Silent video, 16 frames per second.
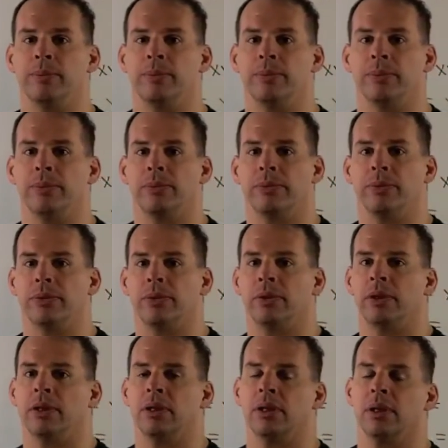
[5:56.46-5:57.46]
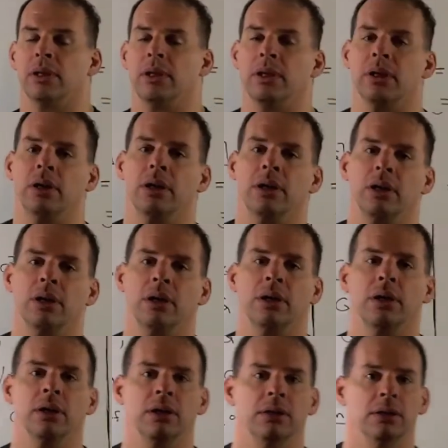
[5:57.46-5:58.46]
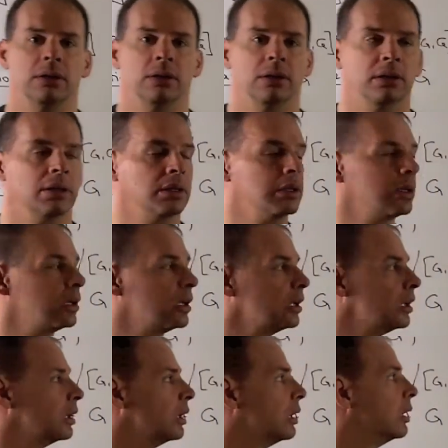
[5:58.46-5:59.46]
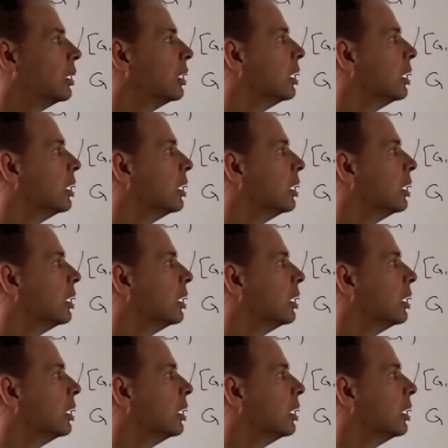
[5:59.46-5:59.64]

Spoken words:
Nothing is said.